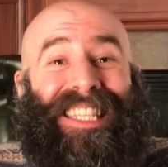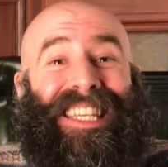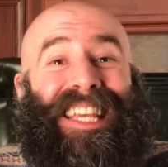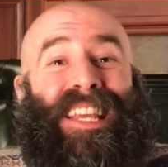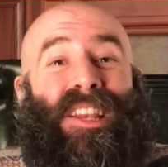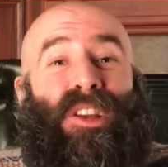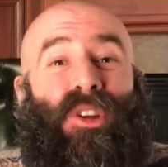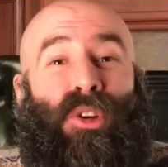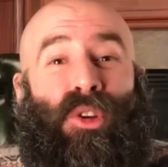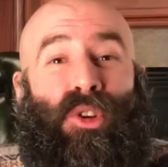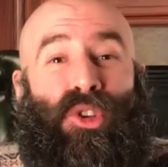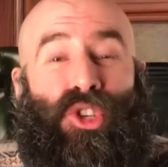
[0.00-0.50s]

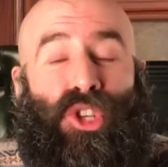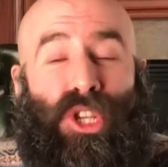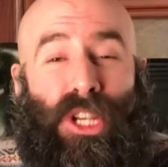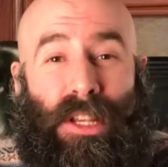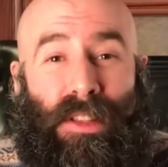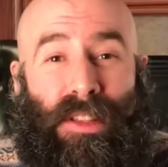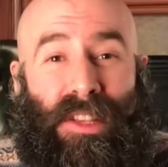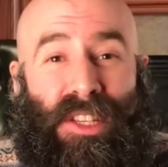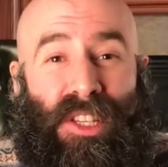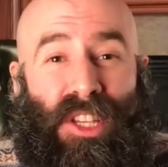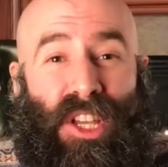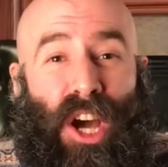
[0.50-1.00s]

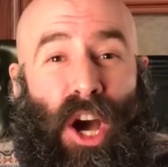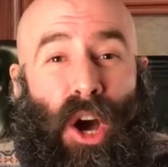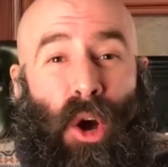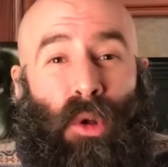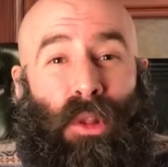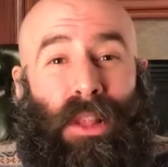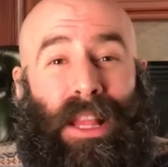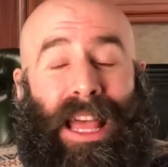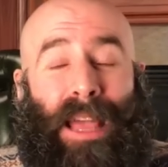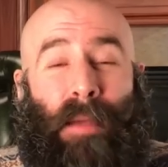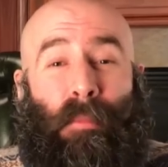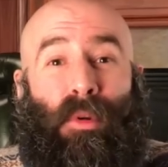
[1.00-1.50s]
synergy, this
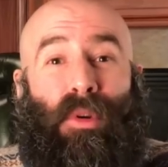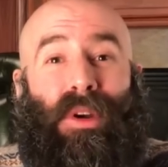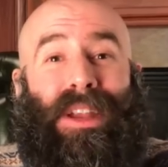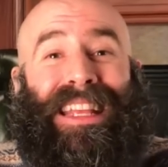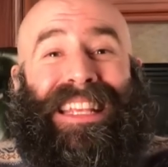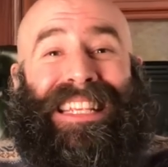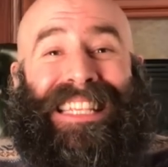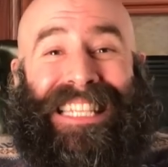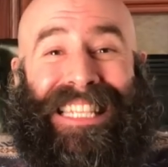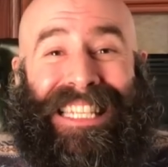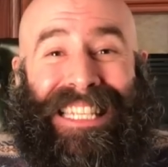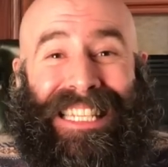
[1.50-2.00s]
co-laboring
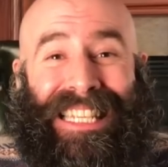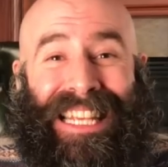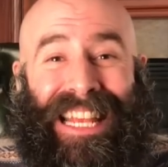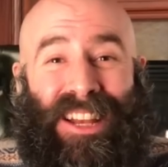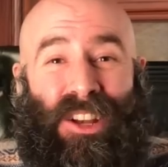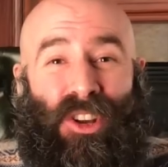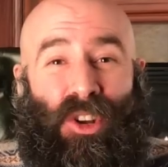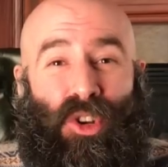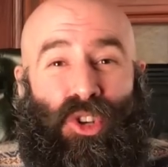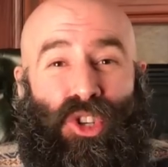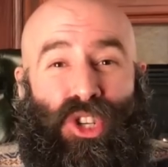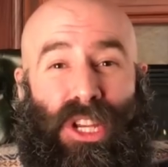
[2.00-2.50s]

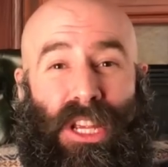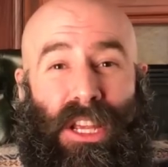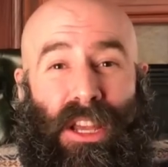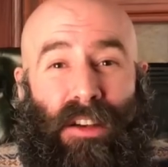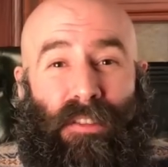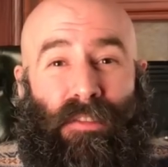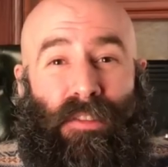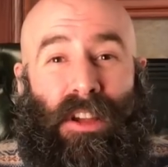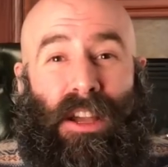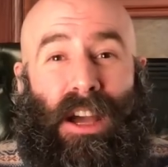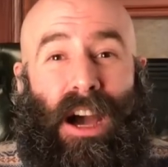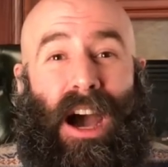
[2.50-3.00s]
synergy
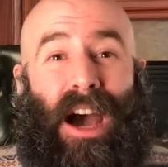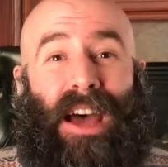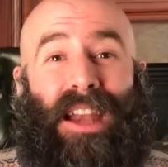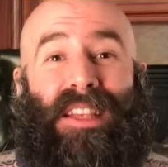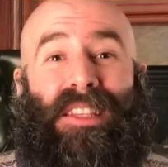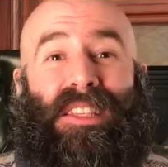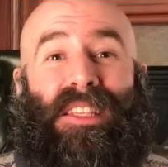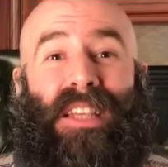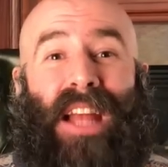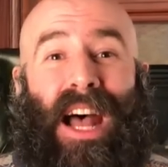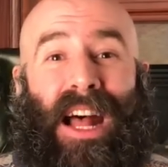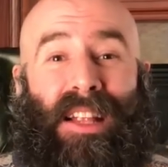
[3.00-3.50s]
of God
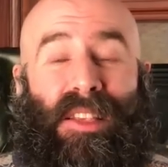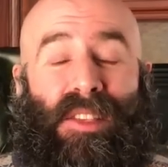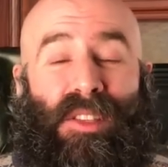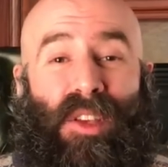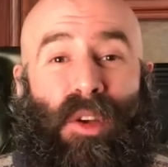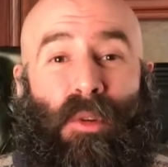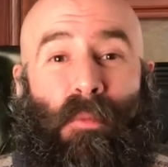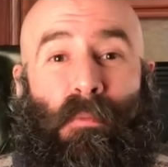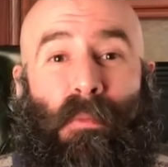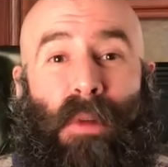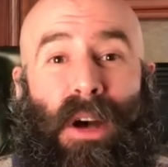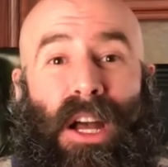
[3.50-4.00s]
is not
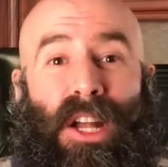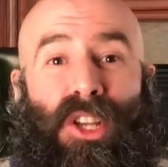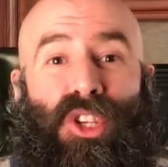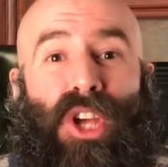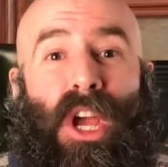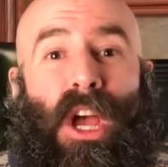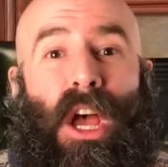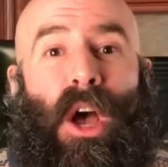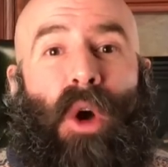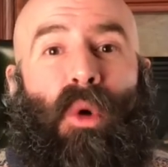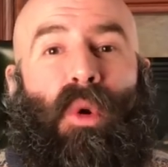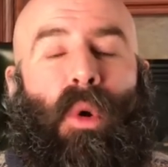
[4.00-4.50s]
so much
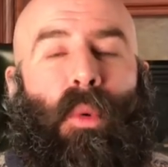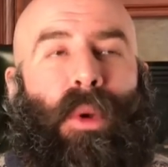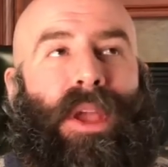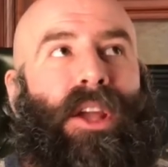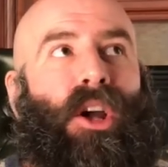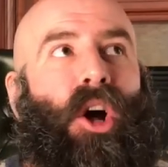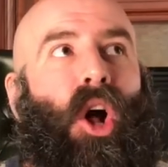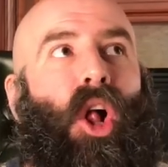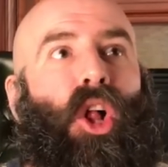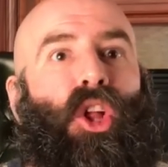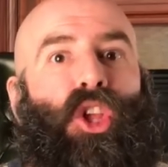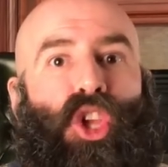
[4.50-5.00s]
what we
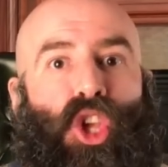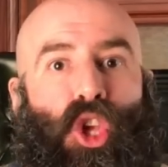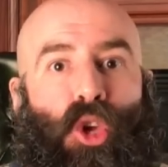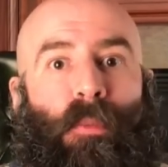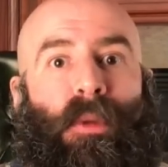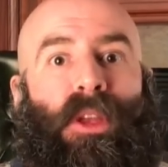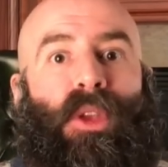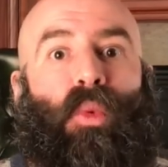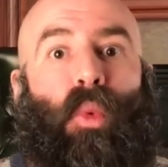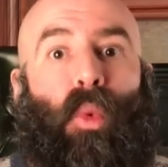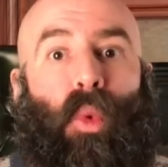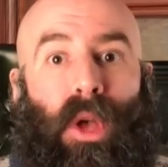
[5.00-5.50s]
call
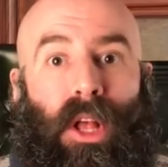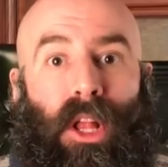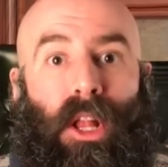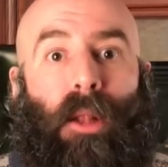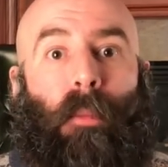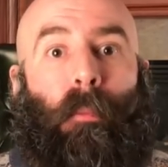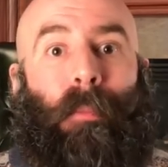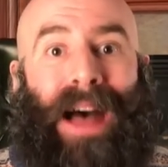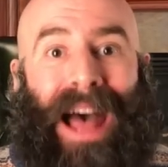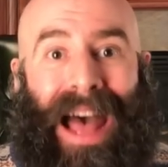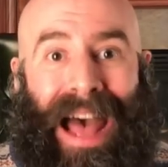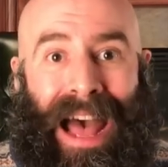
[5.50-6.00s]
human
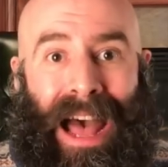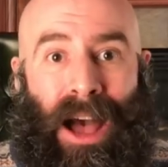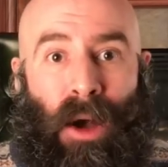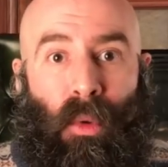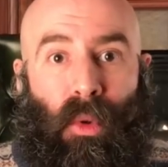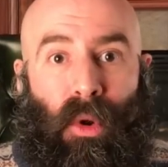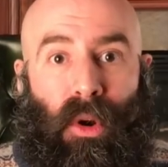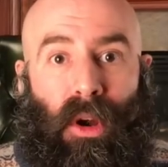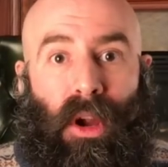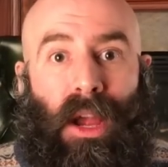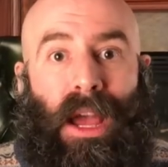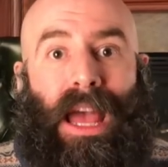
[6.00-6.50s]

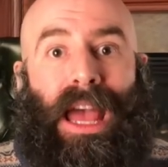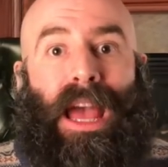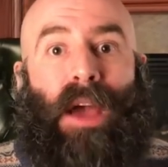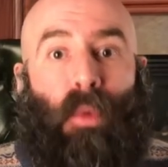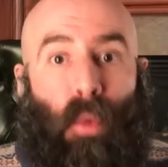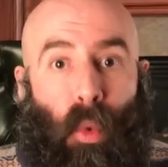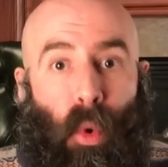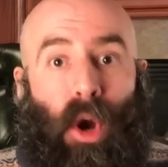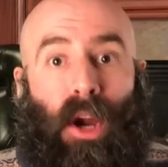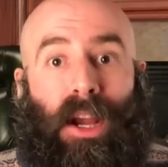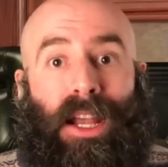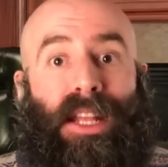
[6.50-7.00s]
willpower
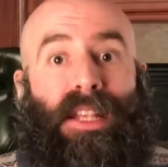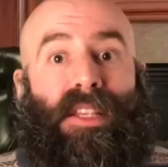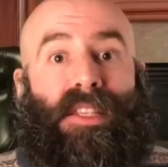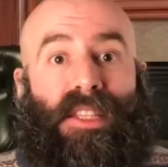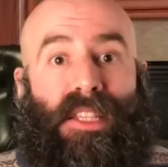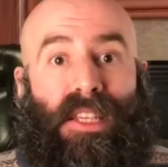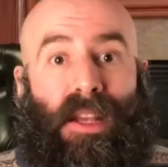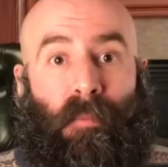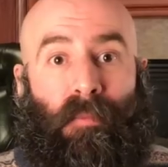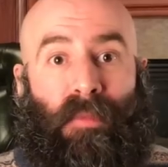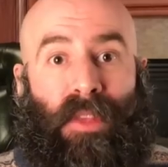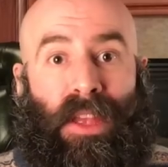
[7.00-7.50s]
and working
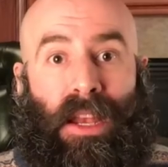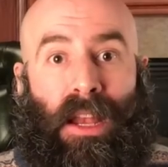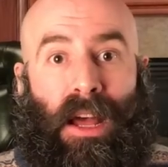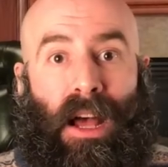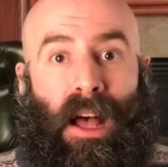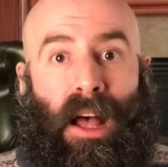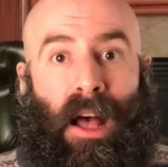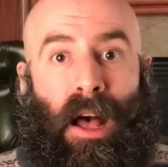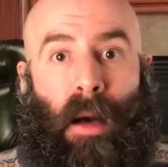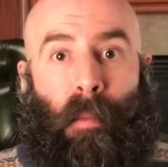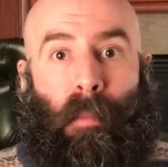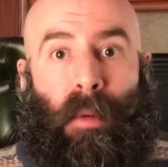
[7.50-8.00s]
something
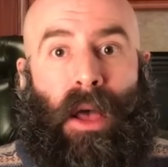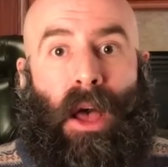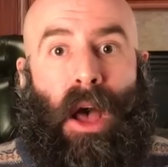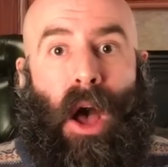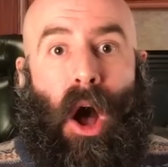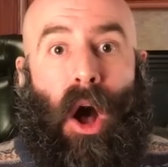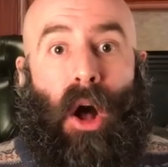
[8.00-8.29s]
up,